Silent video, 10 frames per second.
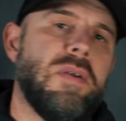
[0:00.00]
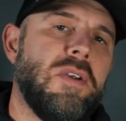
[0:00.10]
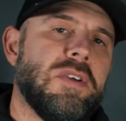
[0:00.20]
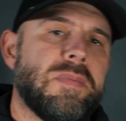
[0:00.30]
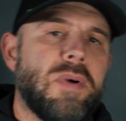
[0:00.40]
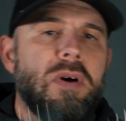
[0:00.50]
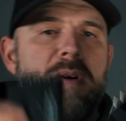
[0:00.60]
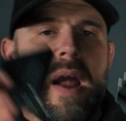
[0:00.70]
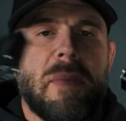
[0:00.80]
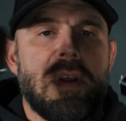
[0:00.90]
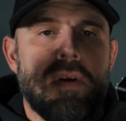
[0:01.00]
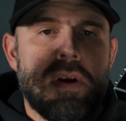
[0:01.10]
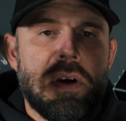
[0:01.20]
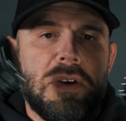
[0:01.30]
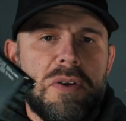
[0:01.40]
do some programming, you
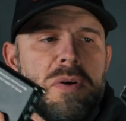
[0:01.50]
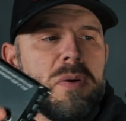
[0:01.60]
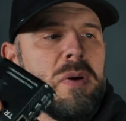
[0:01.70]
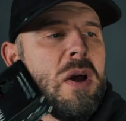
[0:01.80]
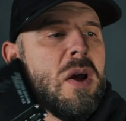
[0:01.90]
could do